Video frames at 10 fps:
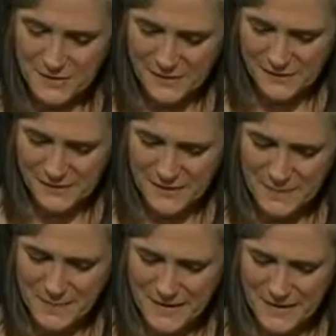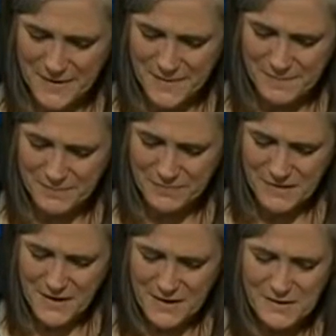clip.
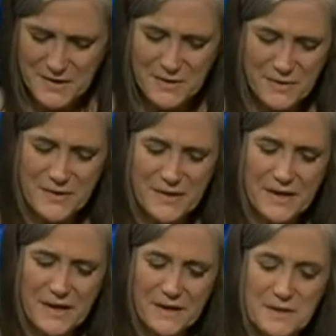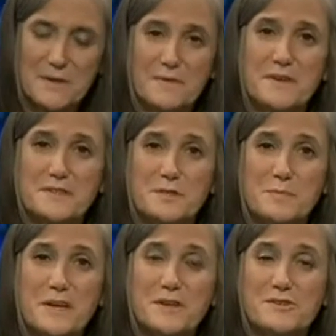Near the end of his
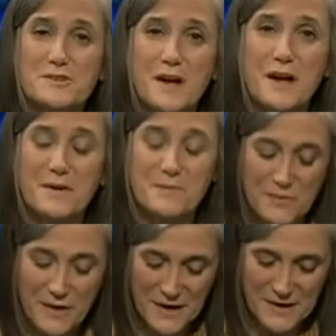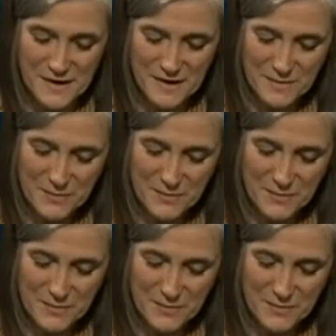speech on Friday,